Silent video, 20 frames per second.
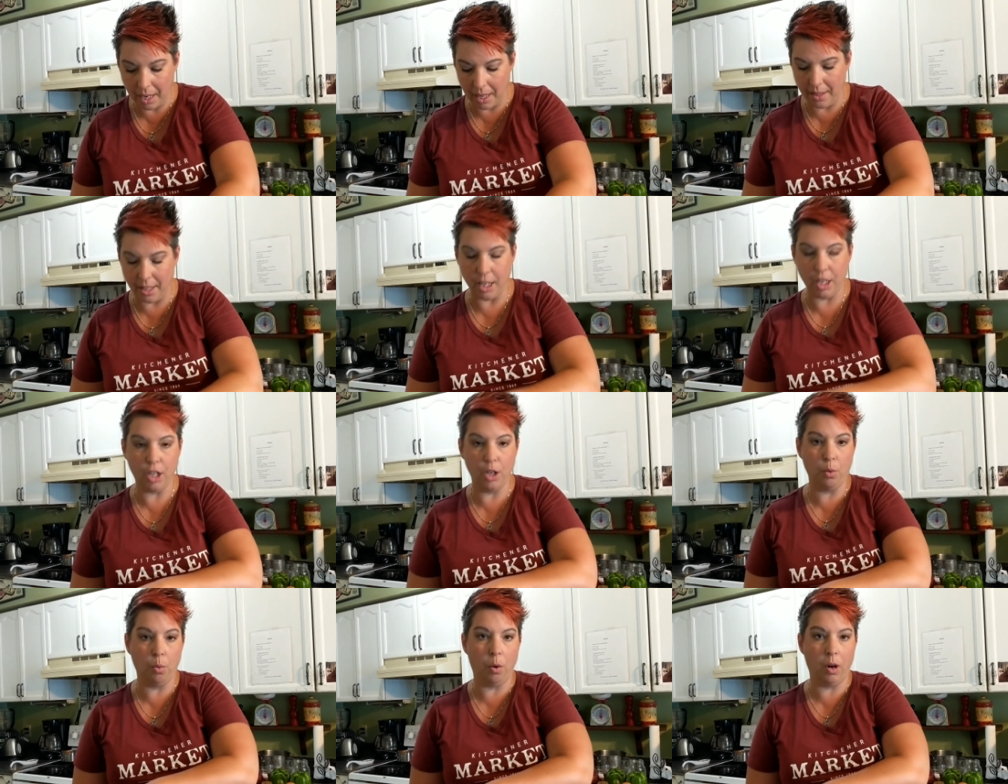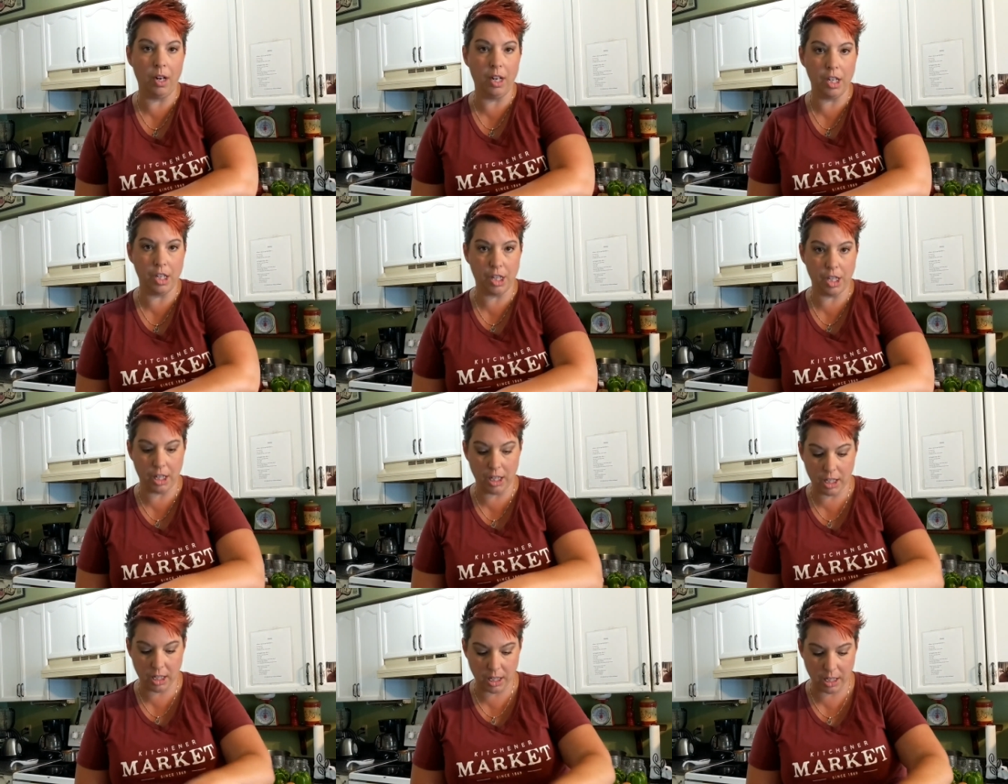And then you wanna
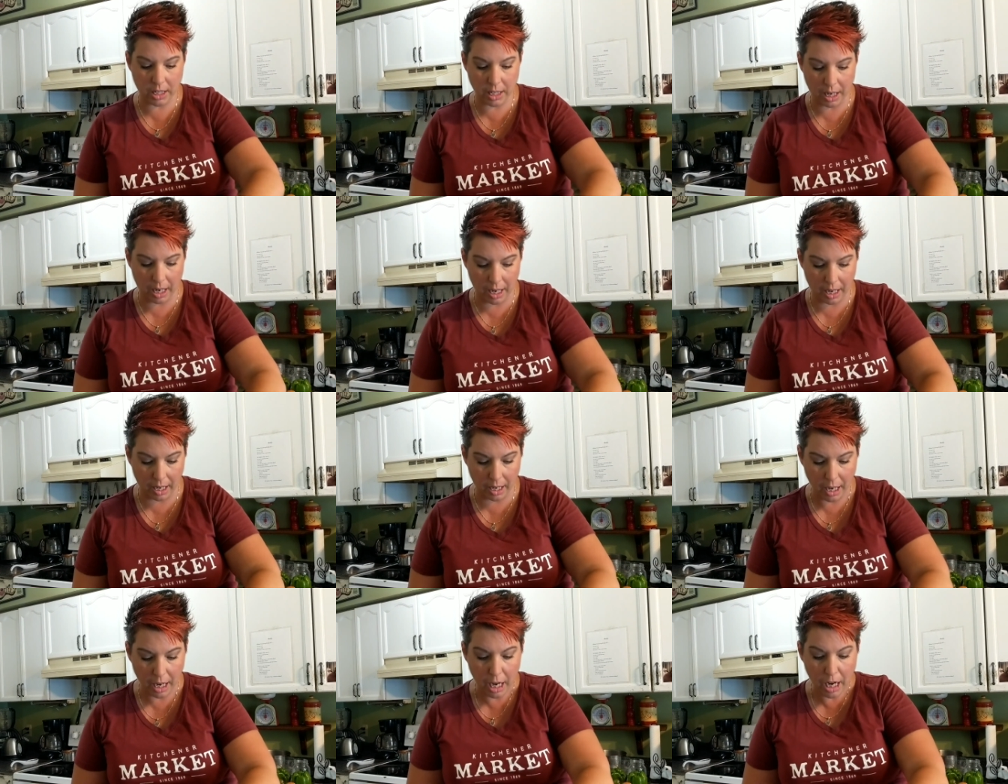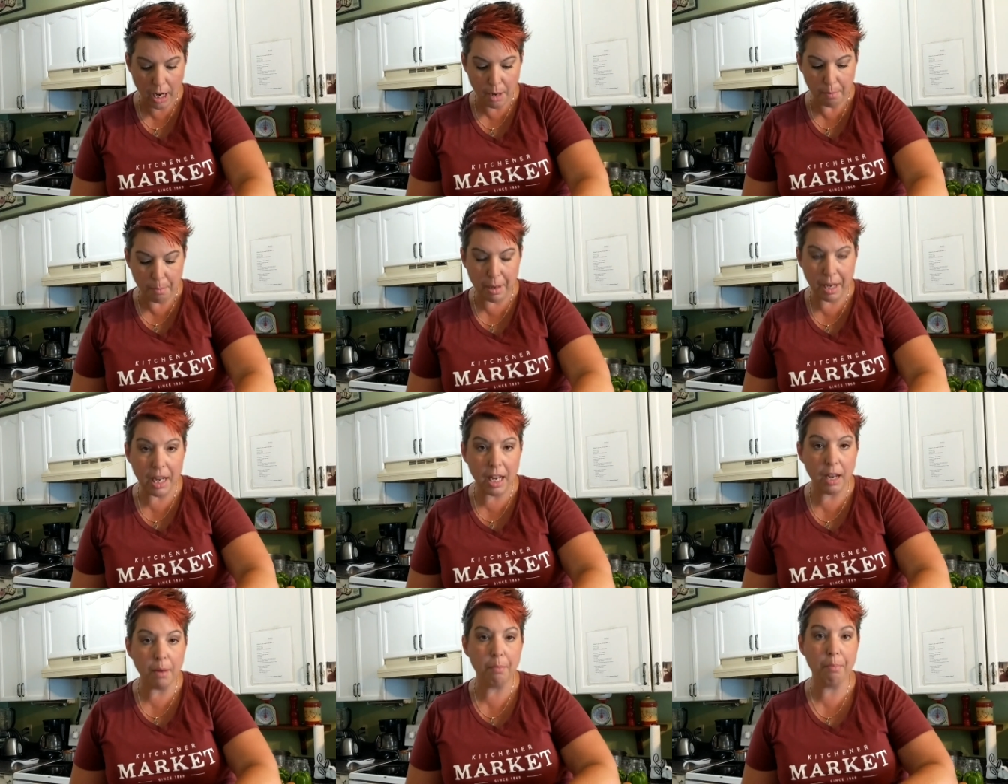just uh,
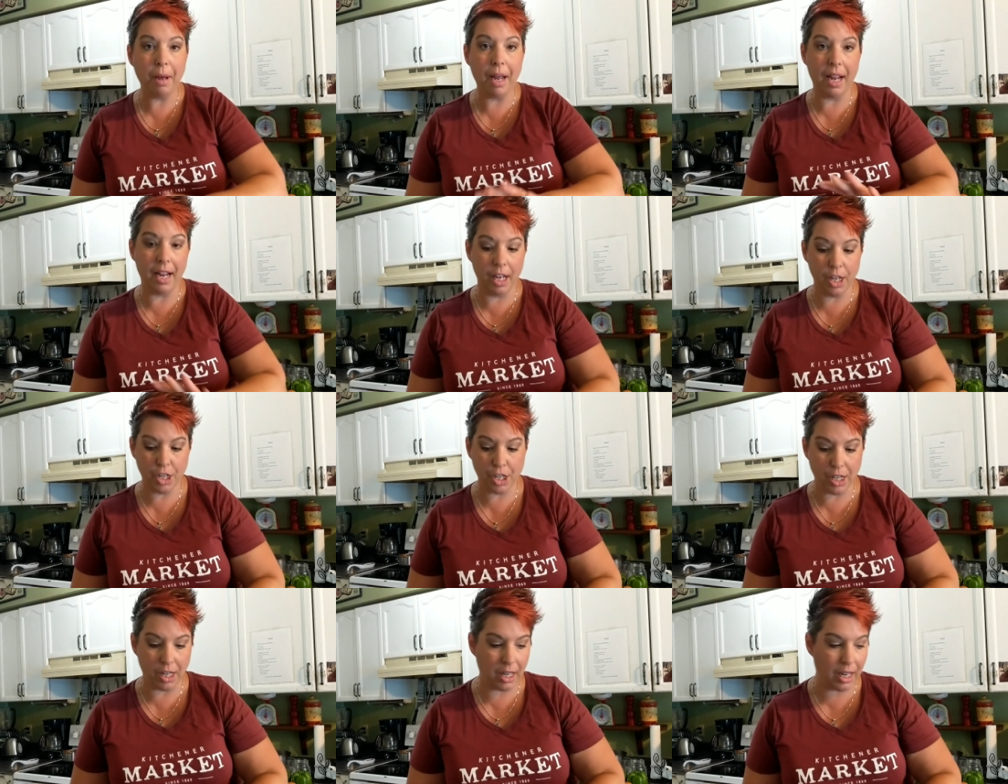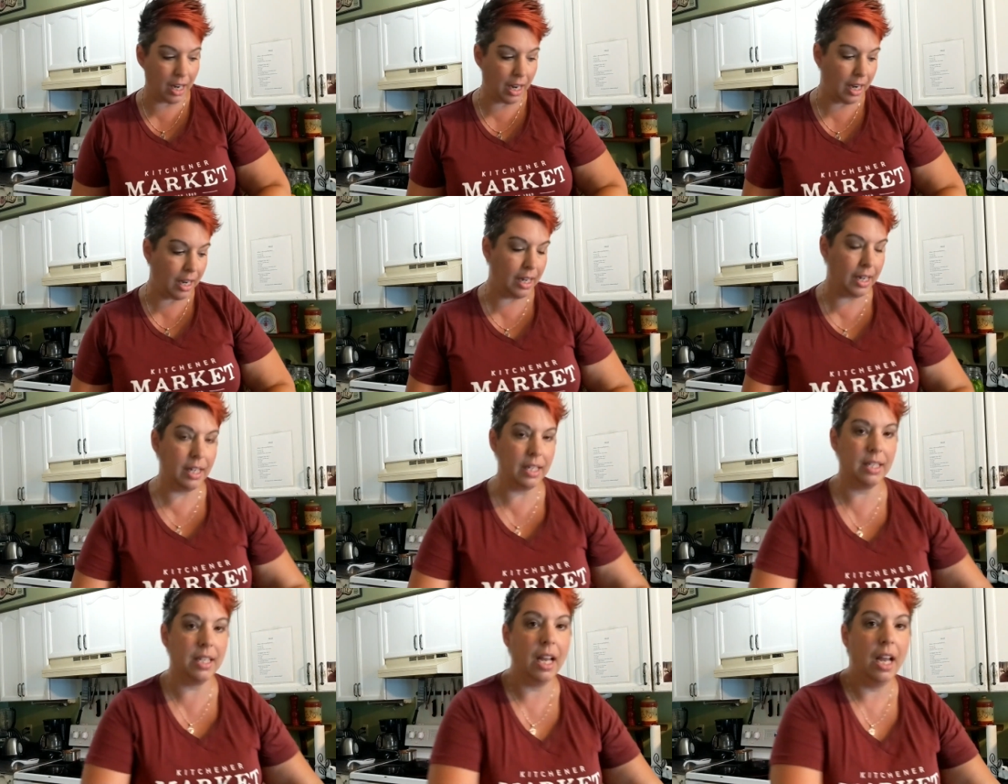be patient,
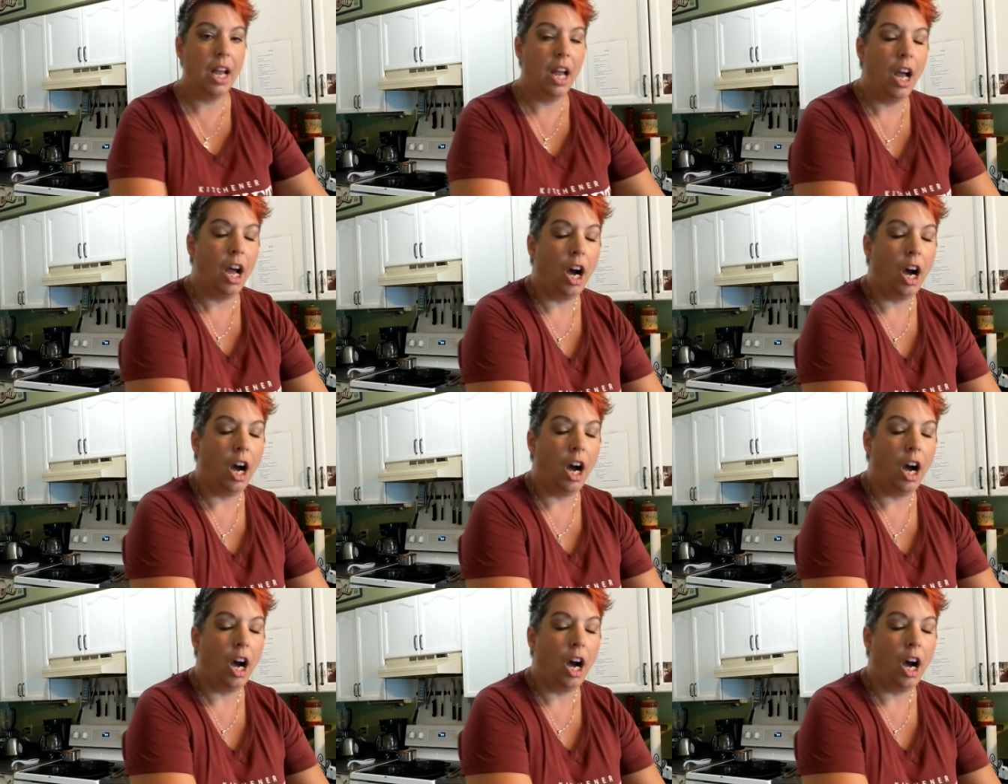guys.